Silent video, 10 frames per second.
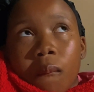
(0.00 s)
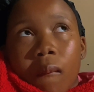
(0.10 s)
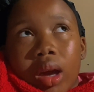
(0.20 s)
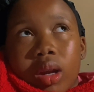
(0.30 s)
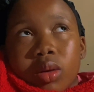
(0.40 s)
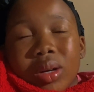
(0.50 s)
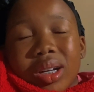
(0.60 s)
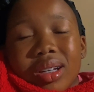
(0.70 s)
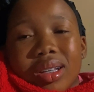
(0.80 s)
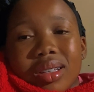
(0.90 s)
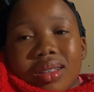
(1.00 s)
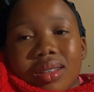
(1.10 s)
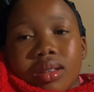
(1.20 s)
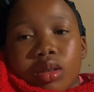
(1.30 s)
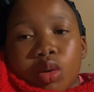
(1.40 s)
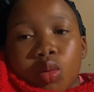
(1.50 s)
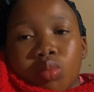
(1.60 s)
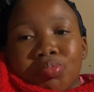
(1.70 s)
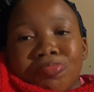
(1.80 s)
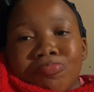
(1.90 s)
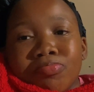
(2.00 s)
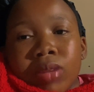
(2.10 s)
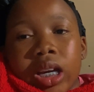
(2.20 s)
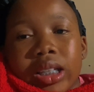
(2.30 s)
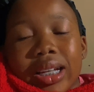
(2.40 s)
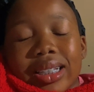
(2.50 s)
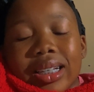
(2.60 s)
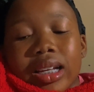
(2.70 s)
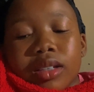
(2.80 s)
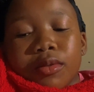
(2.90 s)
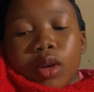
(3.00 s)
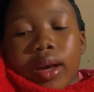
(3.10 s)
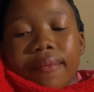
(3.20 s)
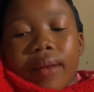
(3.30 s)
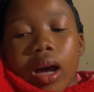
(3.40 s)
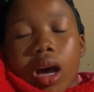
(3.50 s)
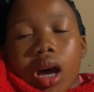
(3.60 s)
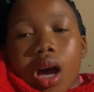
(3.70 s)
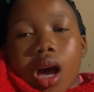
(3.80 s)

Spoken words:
is what it is, you know. Pain doesn't last forever.